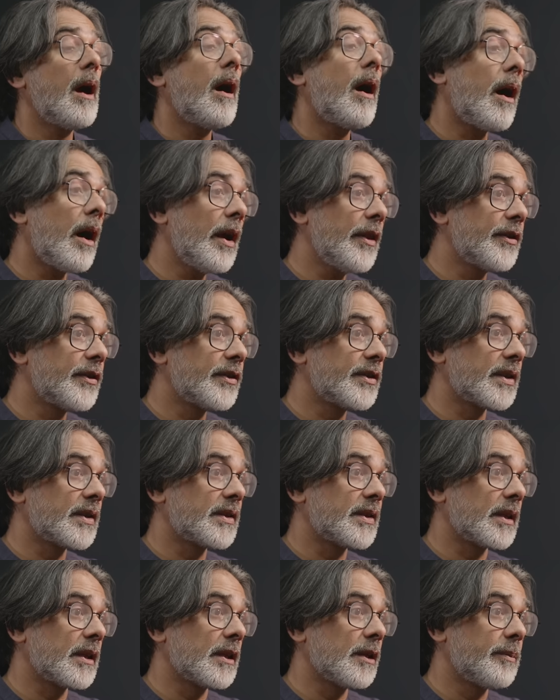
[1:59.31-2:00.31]
either as a
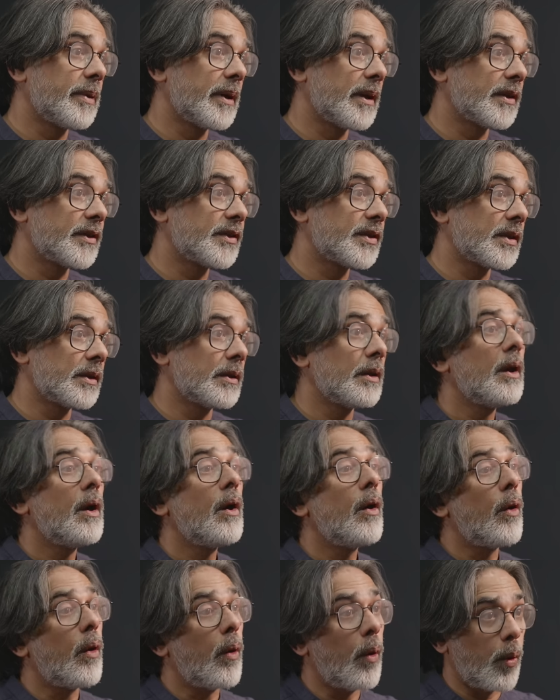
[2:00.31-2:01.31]
single person
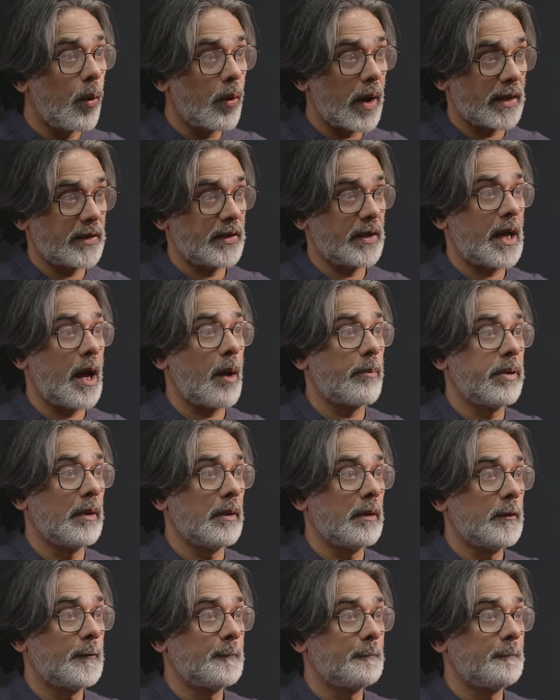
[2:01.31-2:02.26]
or as a couple.